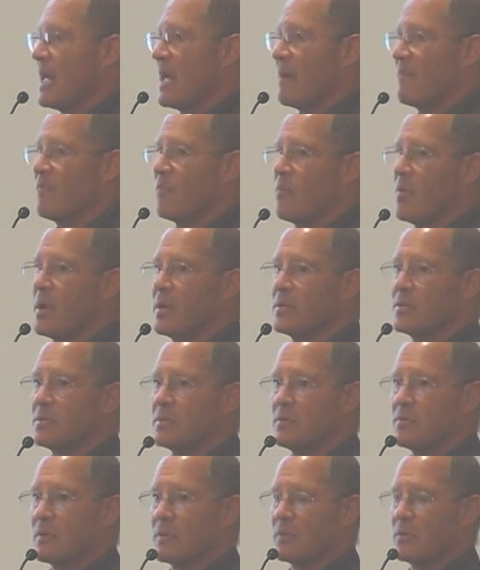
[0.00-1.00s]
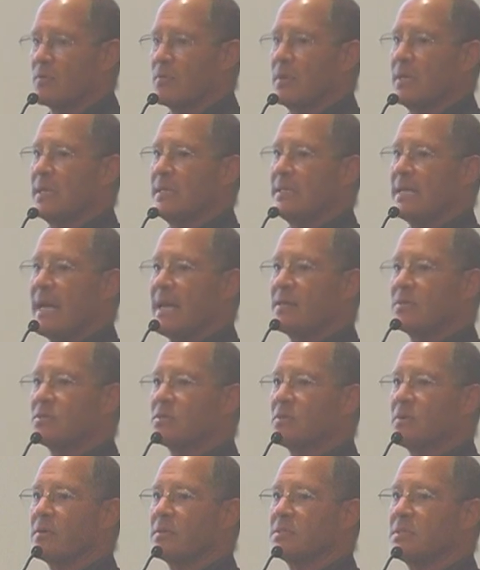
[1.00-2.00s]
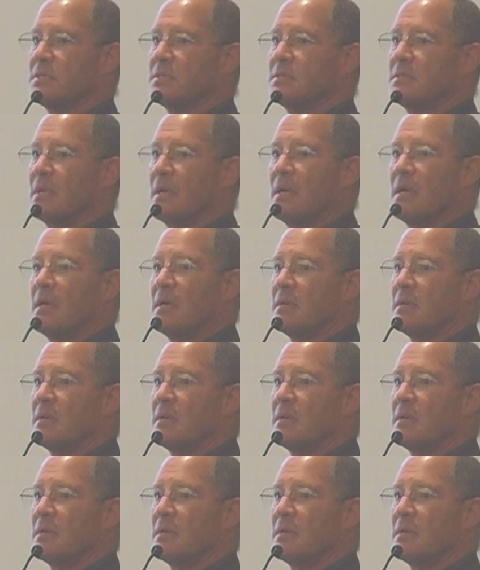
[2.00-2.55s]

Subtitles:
have 1, 2, or 3 data sources.